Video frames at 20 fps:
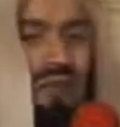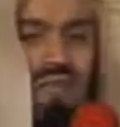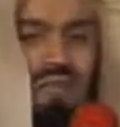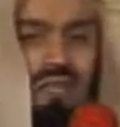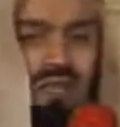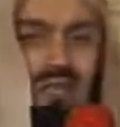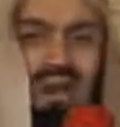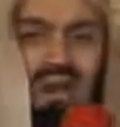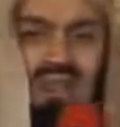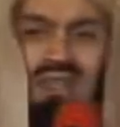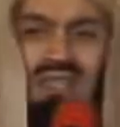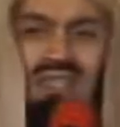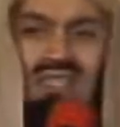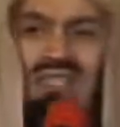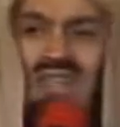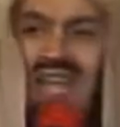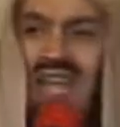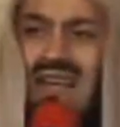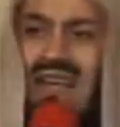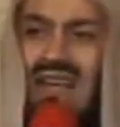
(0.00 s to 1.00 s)
We need to
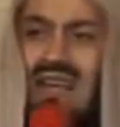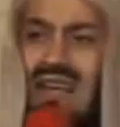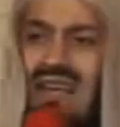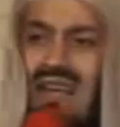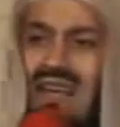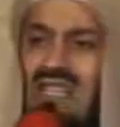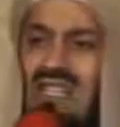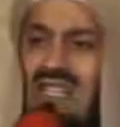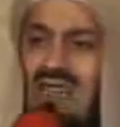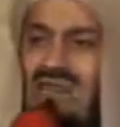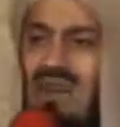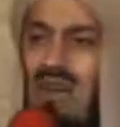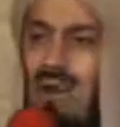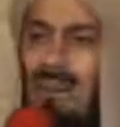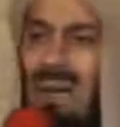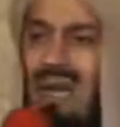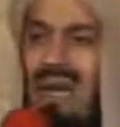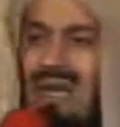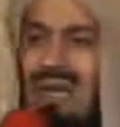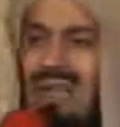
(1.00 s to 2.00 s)
understand the rights of
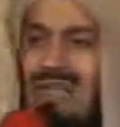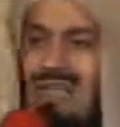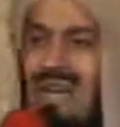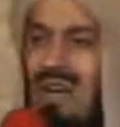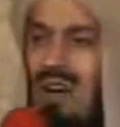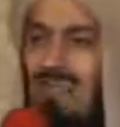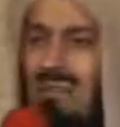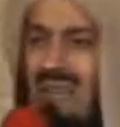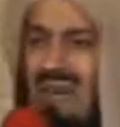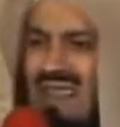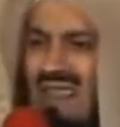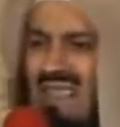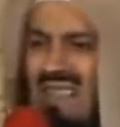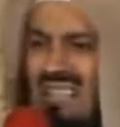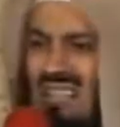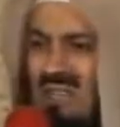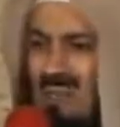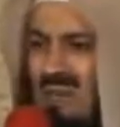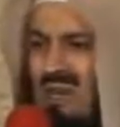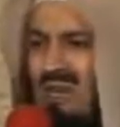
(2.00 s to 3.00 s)
our parents, our
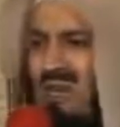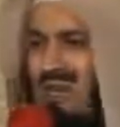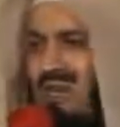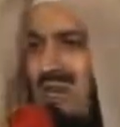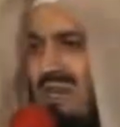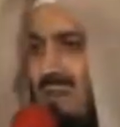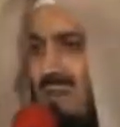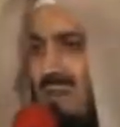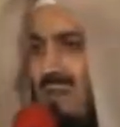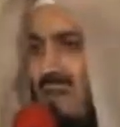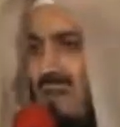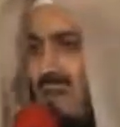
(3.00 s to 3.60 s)
mothers especially.